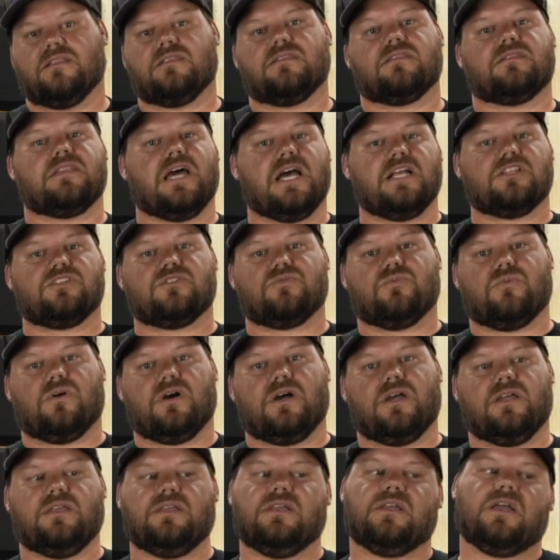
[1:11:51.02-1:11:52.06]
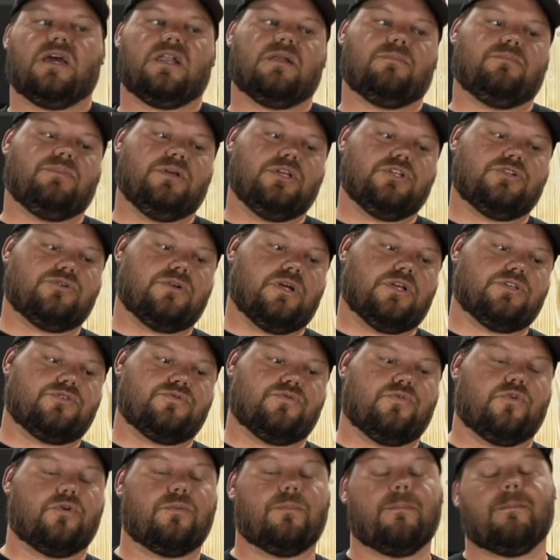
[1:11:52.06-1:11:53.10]
That's why you got to be
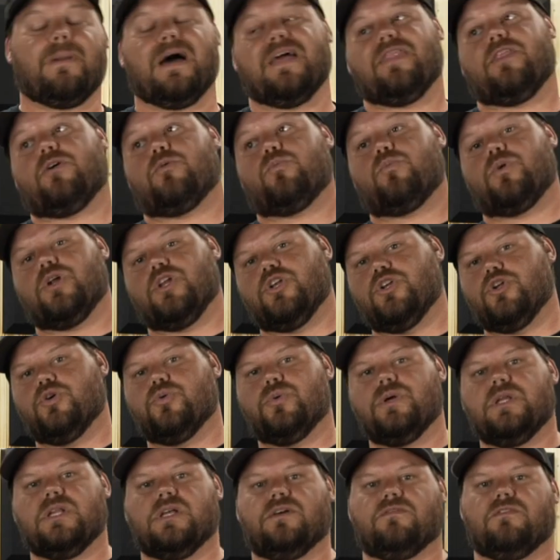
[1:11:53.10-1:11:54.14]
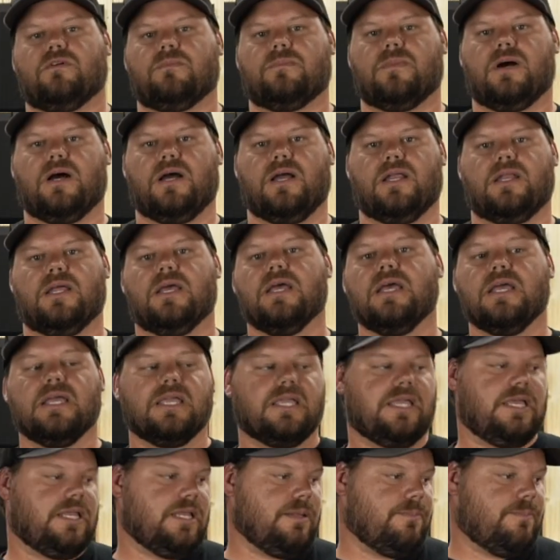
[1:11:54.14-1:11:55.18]
transformed by the renewing of your mind.
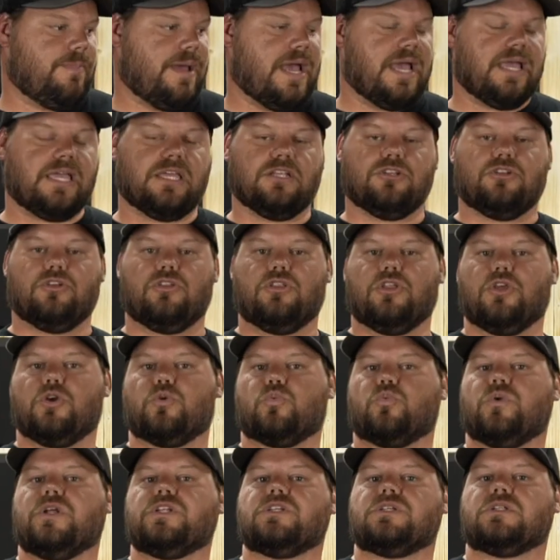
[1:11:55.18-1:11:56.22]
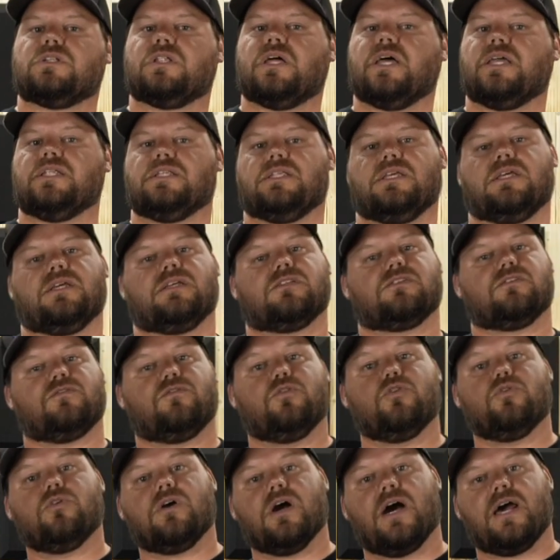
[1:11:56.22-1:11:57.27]
Getting back into the original ideas of
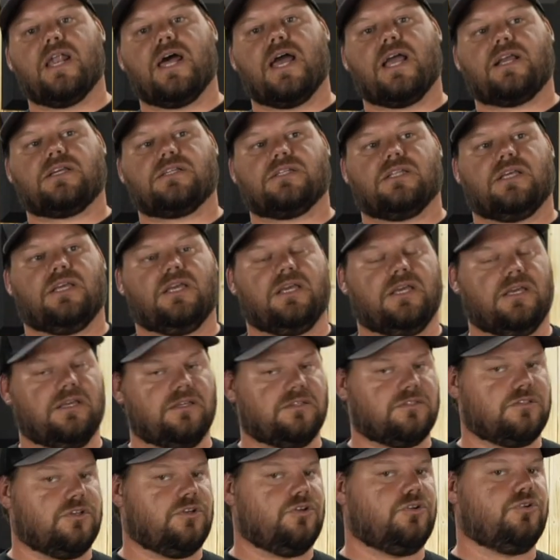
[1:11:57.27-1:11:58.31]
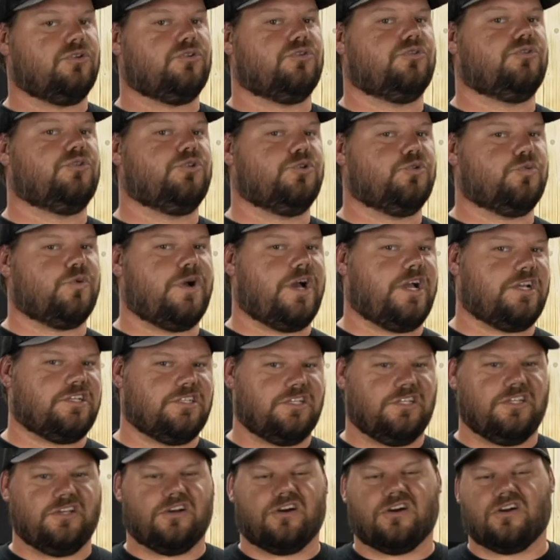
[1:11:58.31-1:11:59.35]
who God actually is, who you
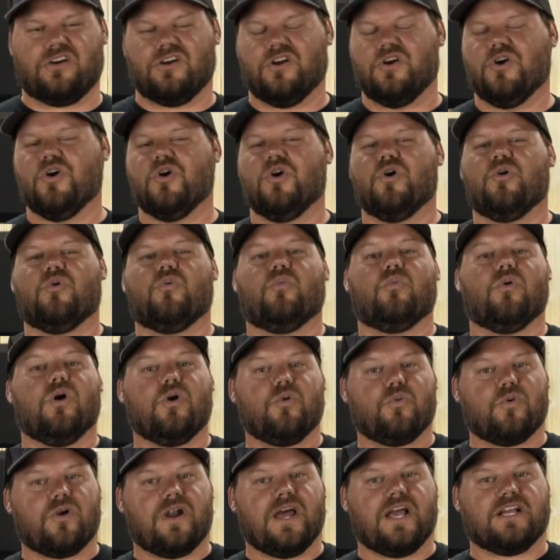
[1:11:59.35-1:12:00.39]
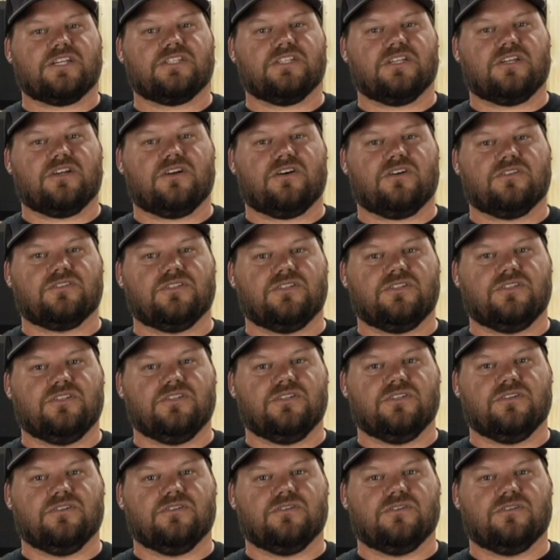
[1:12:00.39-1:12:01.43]
actually are, what we're actually called to
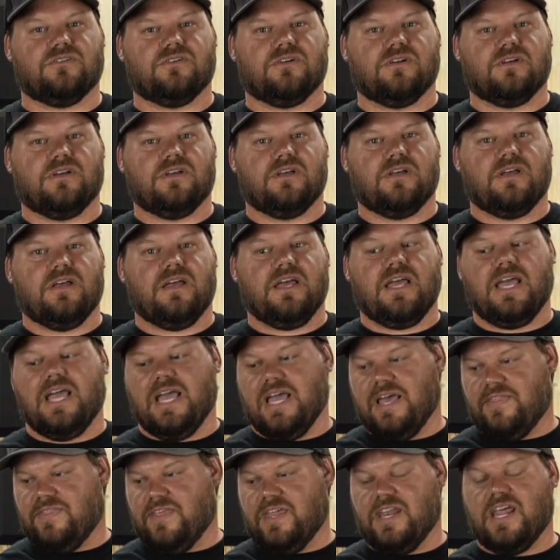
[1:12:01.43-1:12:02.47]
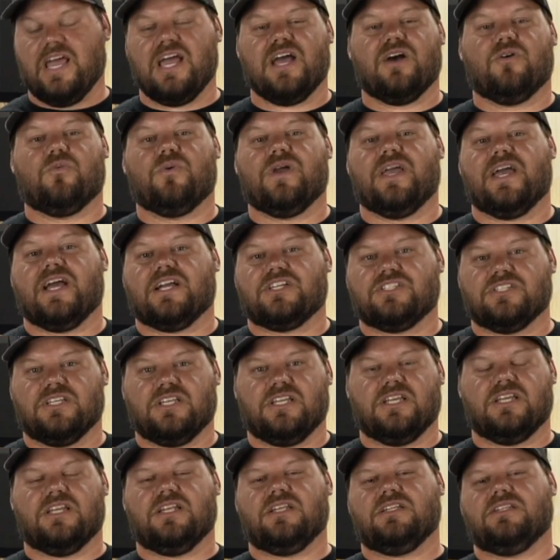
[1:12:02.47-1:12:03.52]
do, and then how we actually
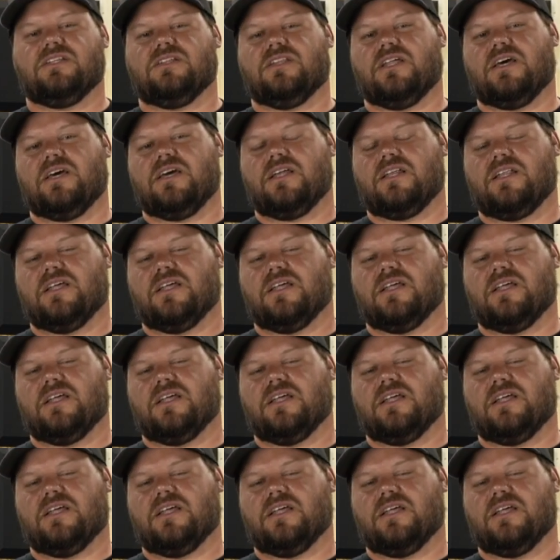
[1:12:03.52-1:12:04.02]
get into that.